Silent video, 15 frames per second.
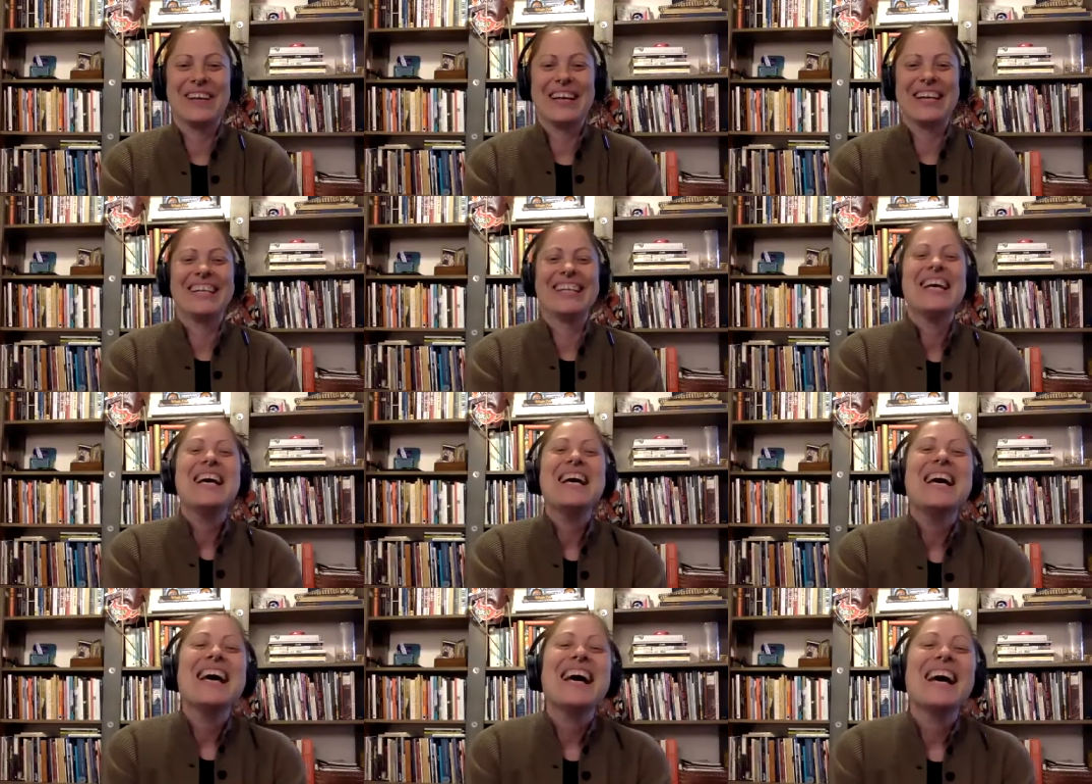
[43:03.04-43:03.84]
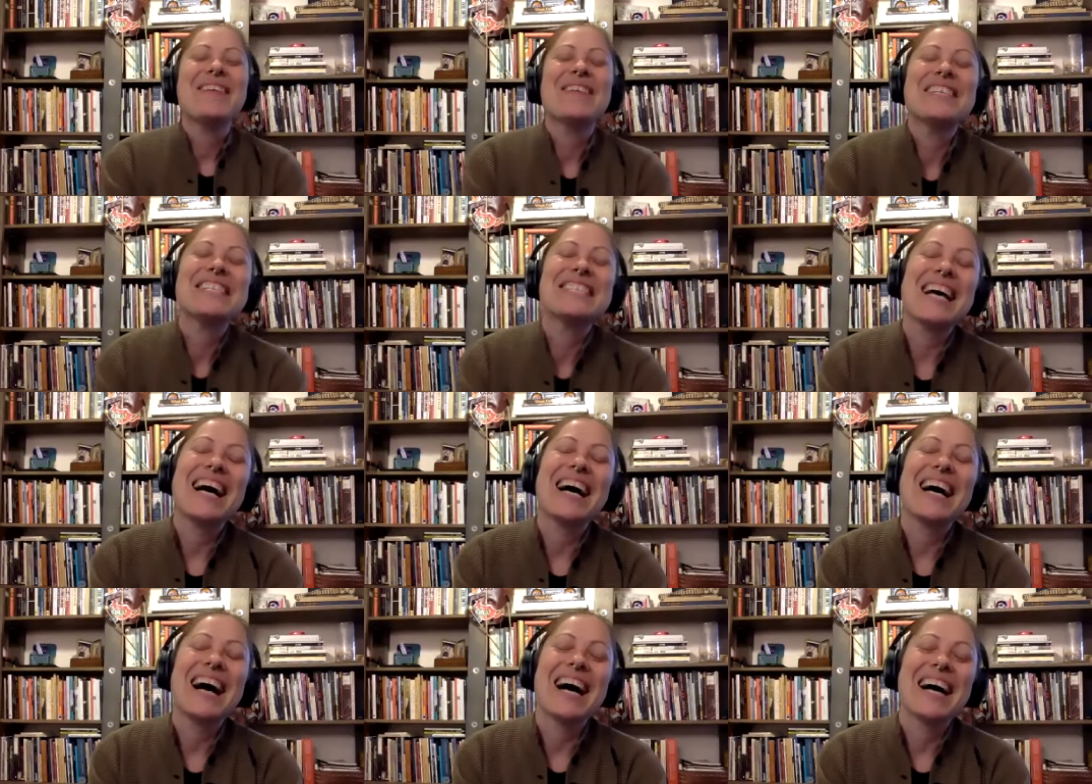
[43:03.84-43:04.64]
right was
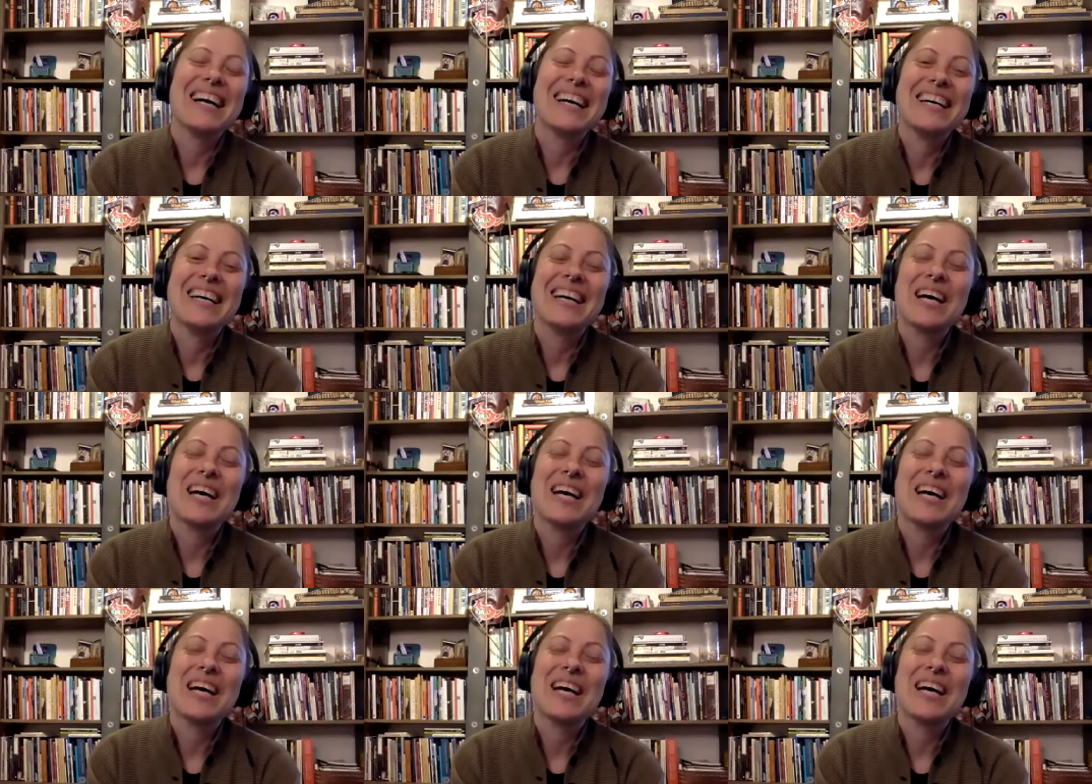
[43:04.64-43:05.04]
uh